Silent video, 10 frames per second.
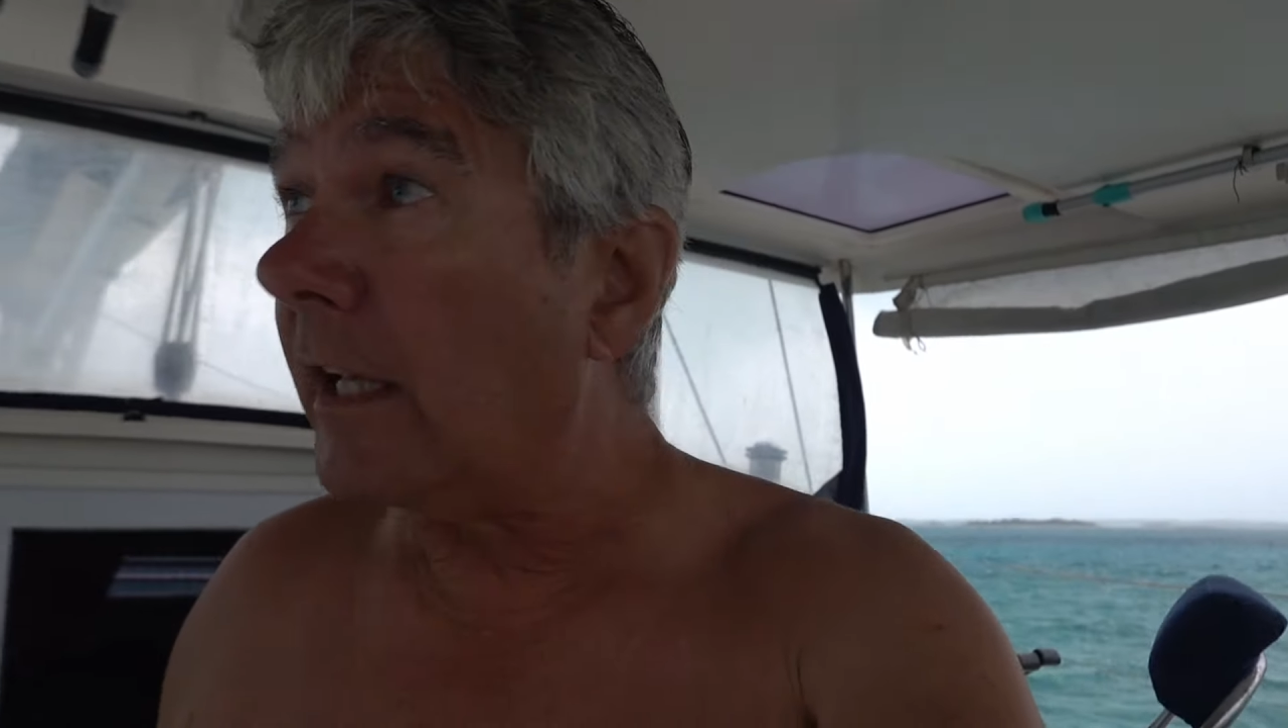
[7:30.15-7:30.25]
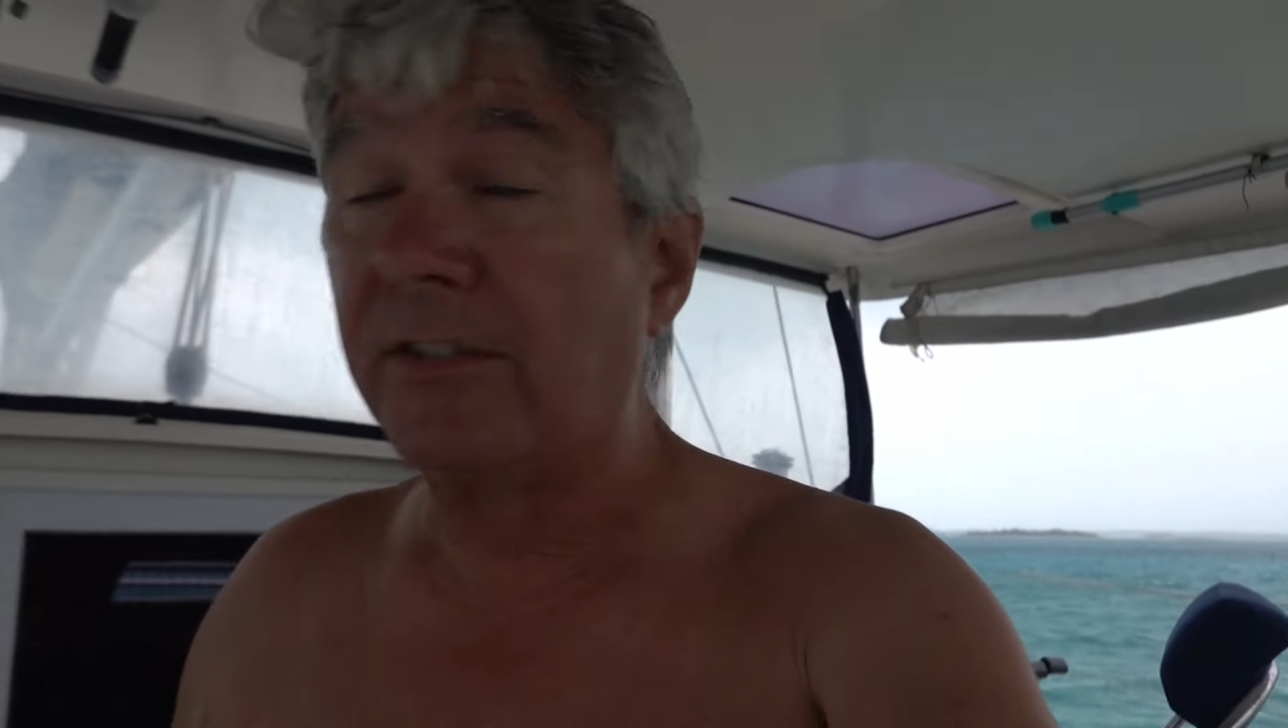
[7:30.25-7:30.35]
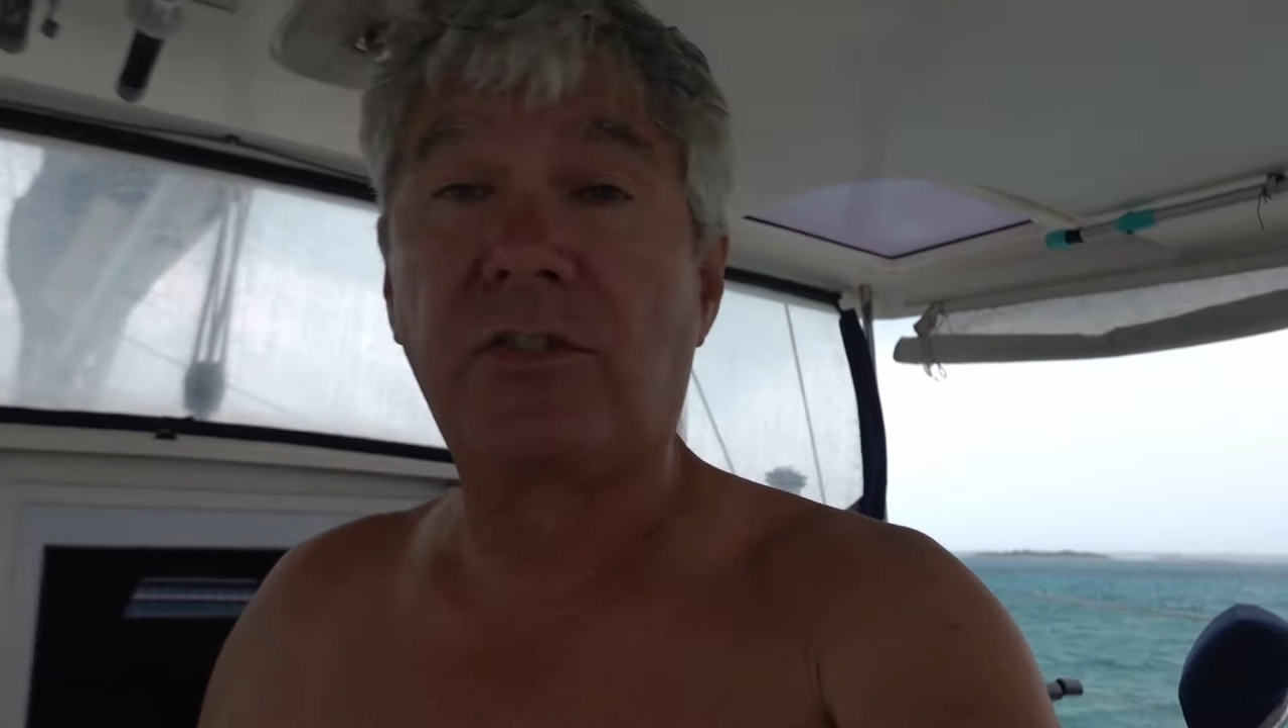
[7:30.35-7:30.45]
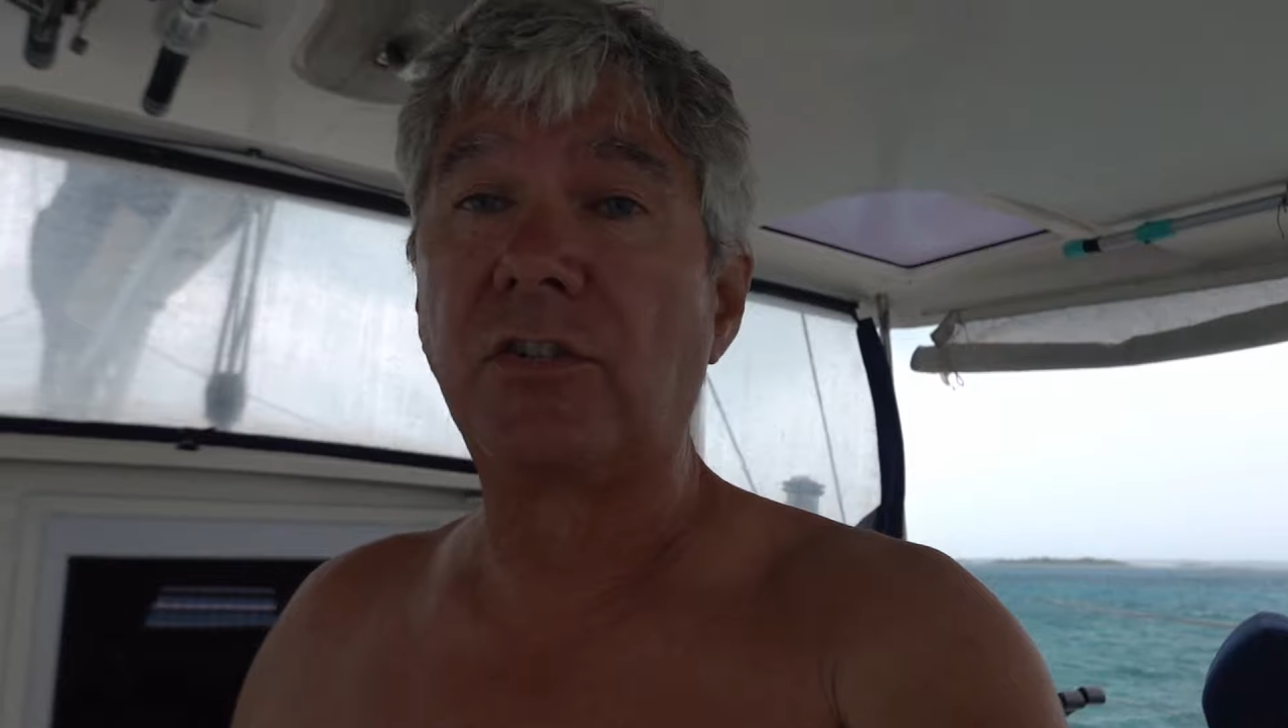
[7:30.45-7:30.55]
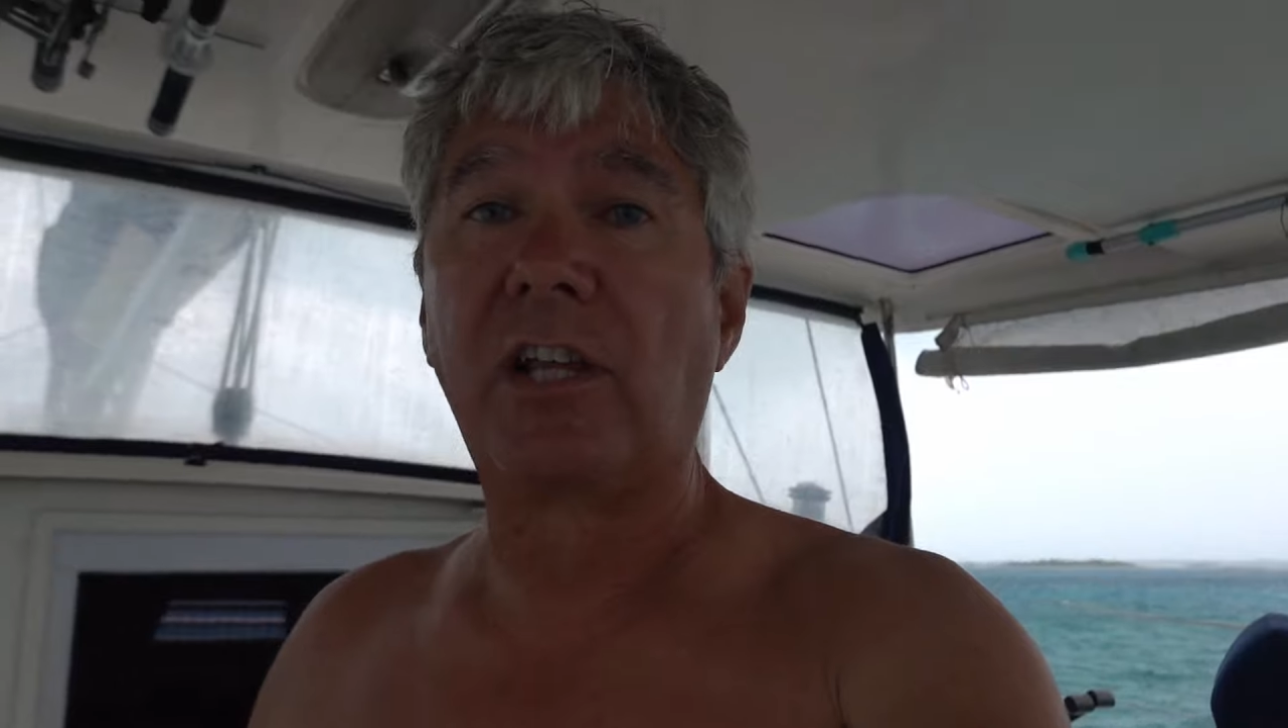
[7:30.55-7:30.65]

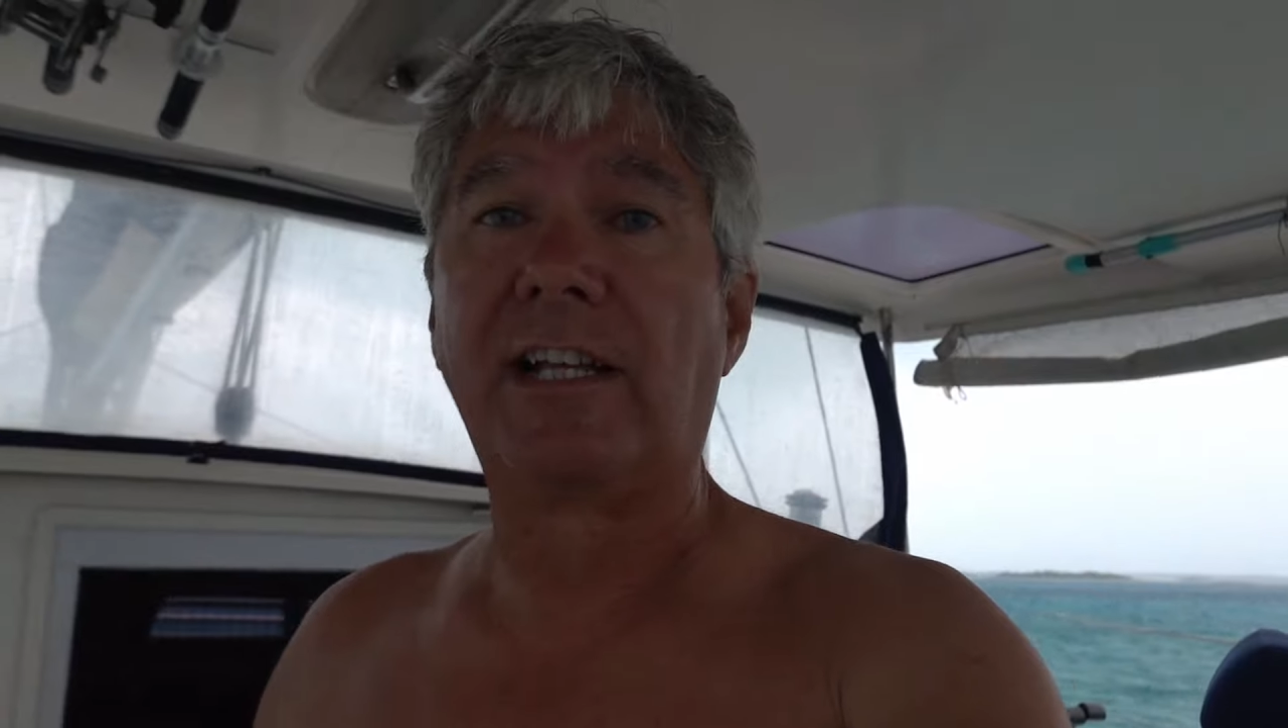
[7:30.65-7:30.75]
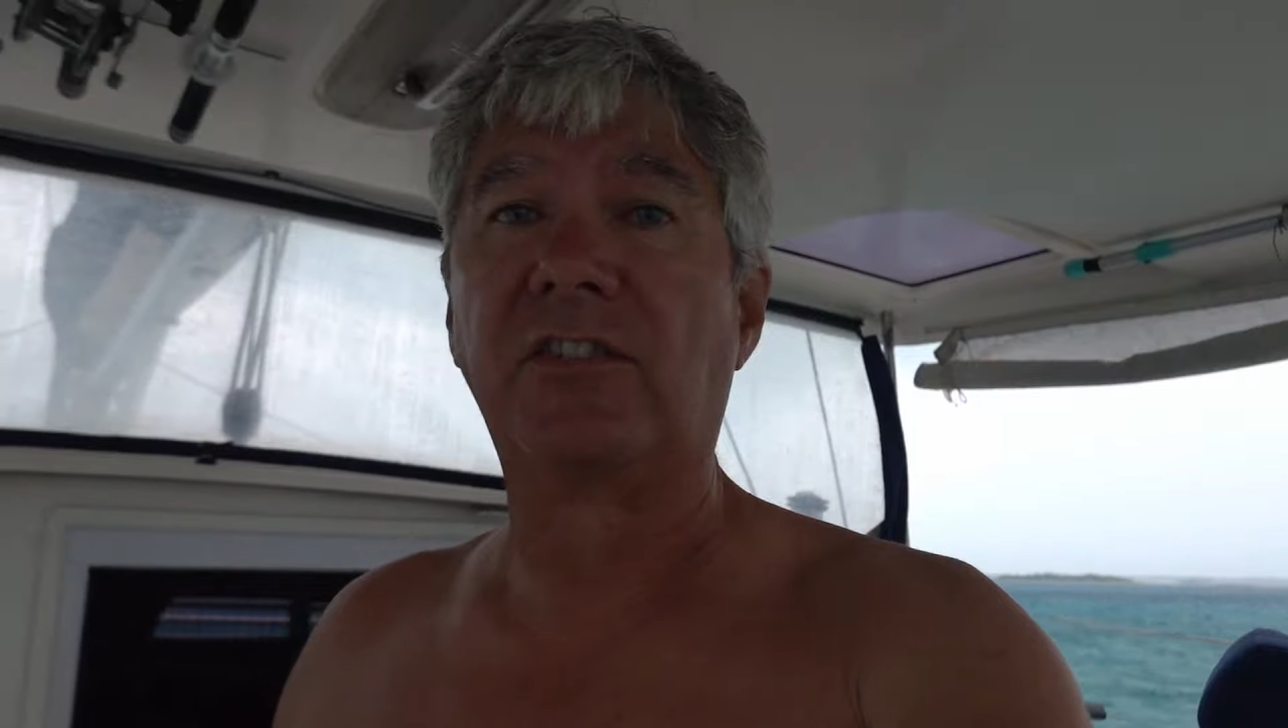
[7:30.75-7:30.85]
it's just like